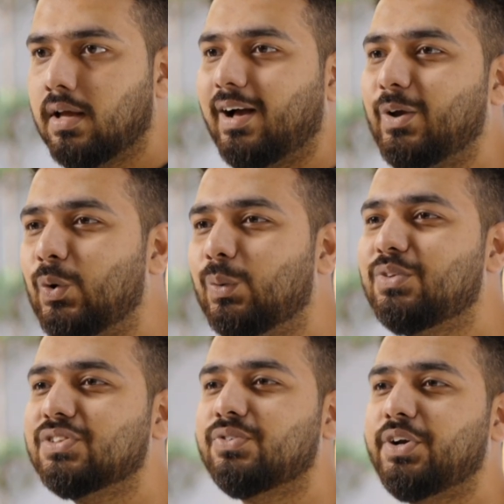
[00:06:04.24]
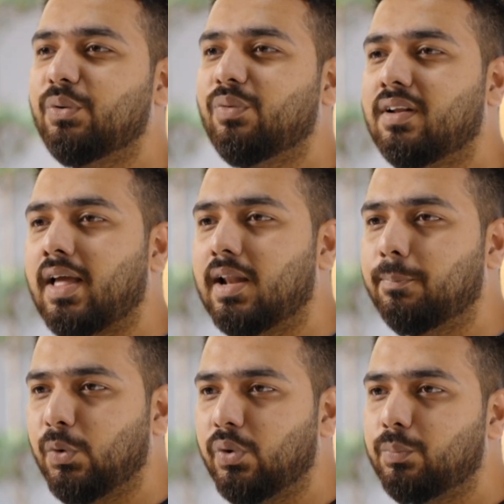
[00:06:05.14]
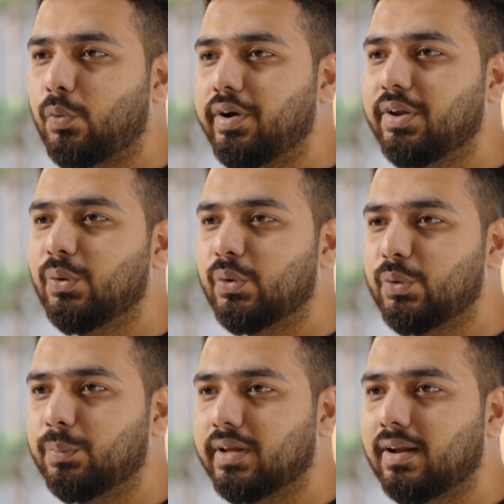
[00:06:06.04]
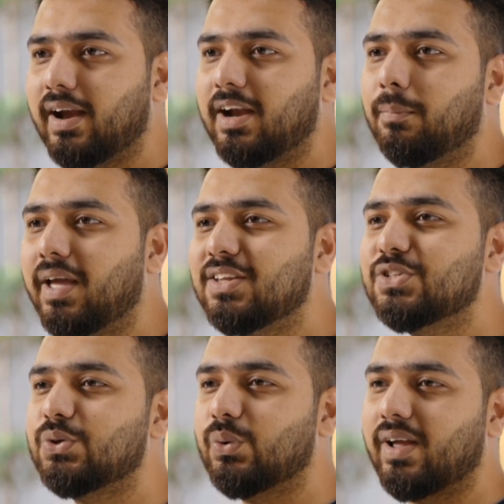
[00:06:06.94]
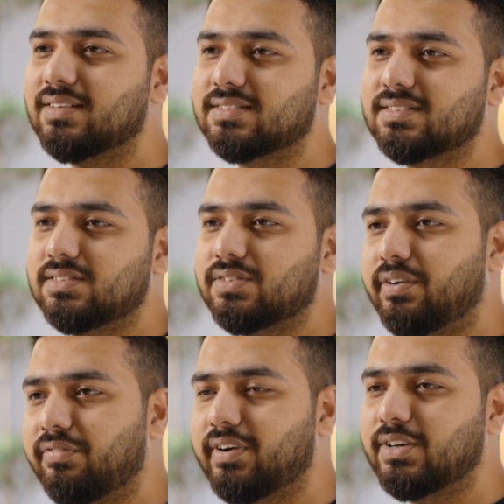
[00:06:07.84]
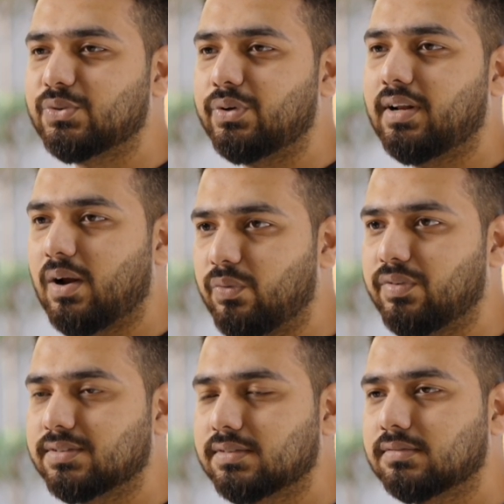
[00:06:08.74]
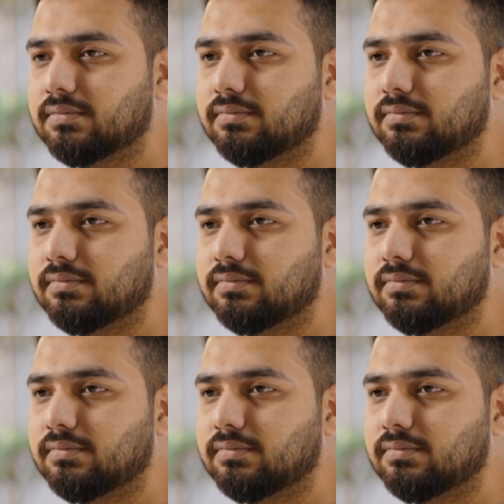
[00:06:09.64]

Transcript: I hope this video will help you in pointing your domain and managing your SSL certificates on Cloudways.